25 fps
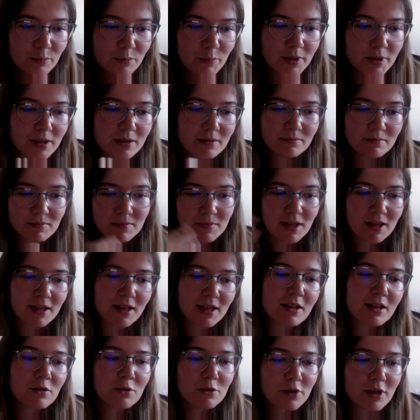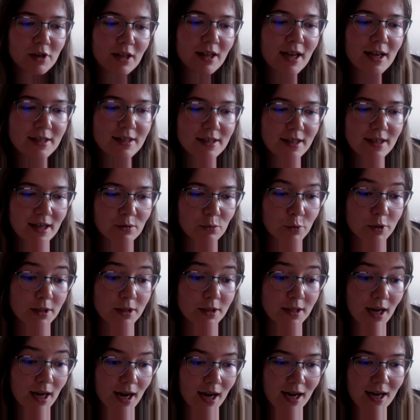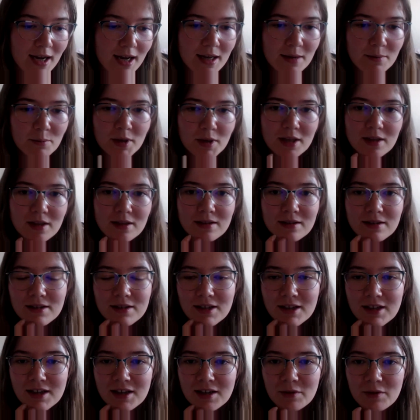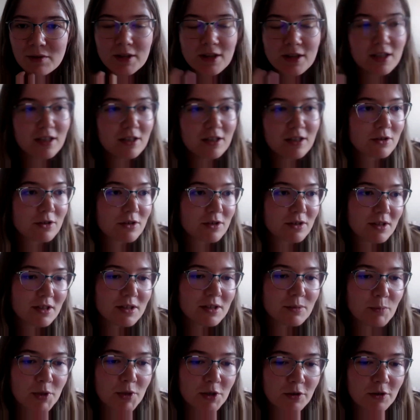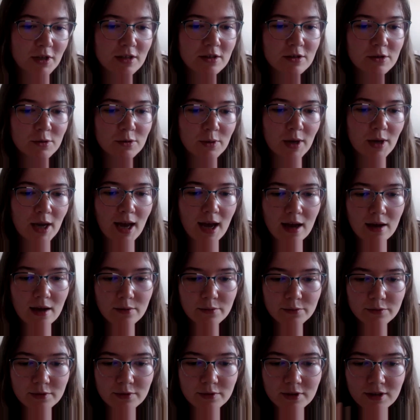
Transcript: But again, you realize that with time and with each experience you have.